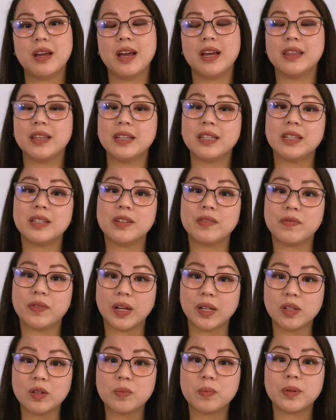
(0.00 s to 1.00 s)
then the
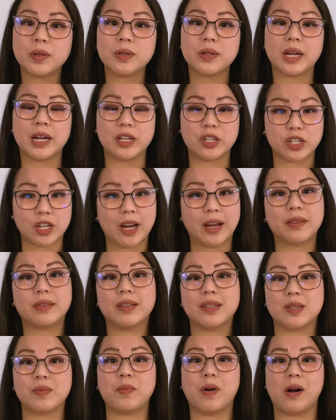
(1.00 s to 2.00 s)
developer can check
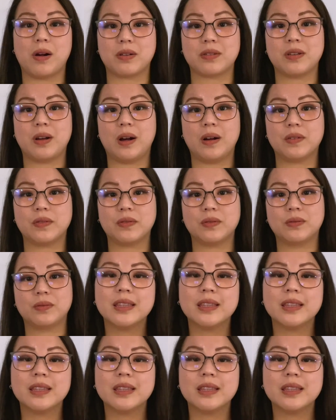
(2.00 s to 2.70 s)
this box off.